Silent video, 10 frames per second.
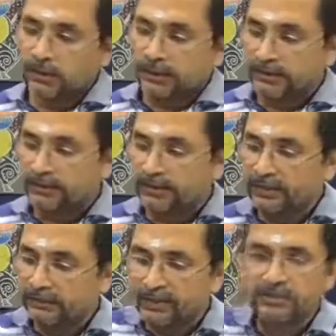it really
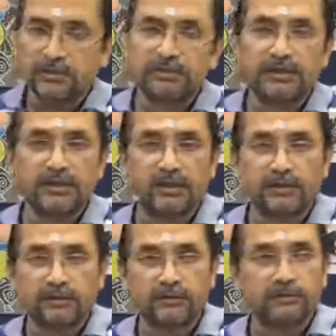depends on the
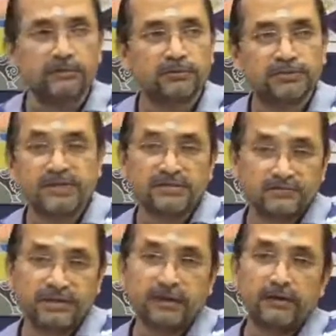size of
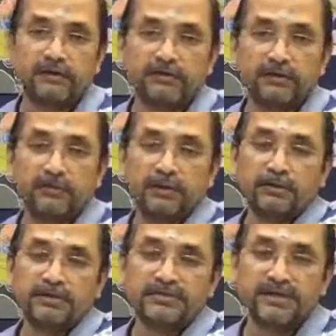the carrot will depend
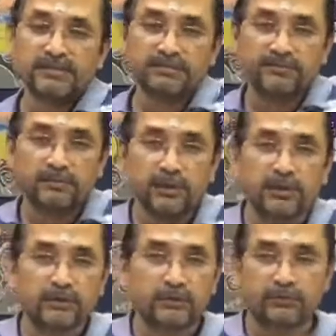on the size of the
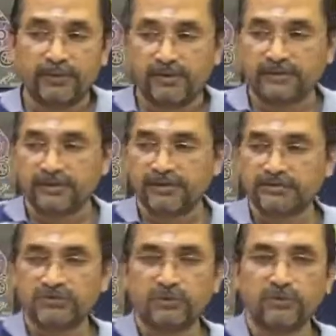body you have made, right?
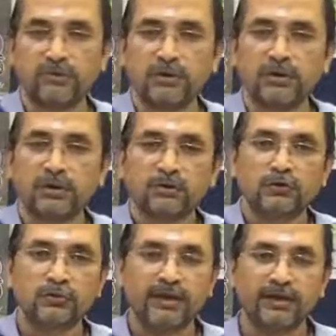So to
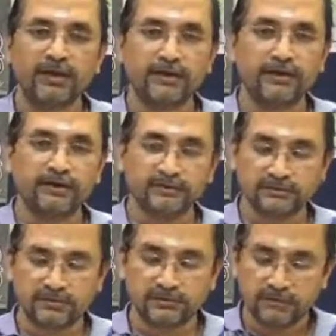make a carrot,
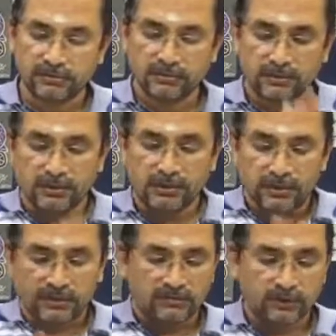
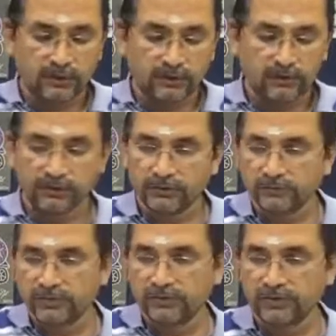what you are going to do
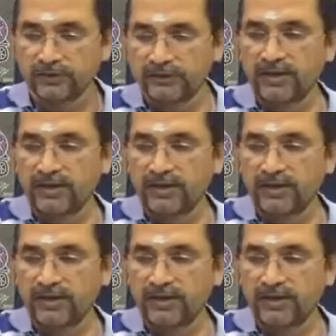is you're going to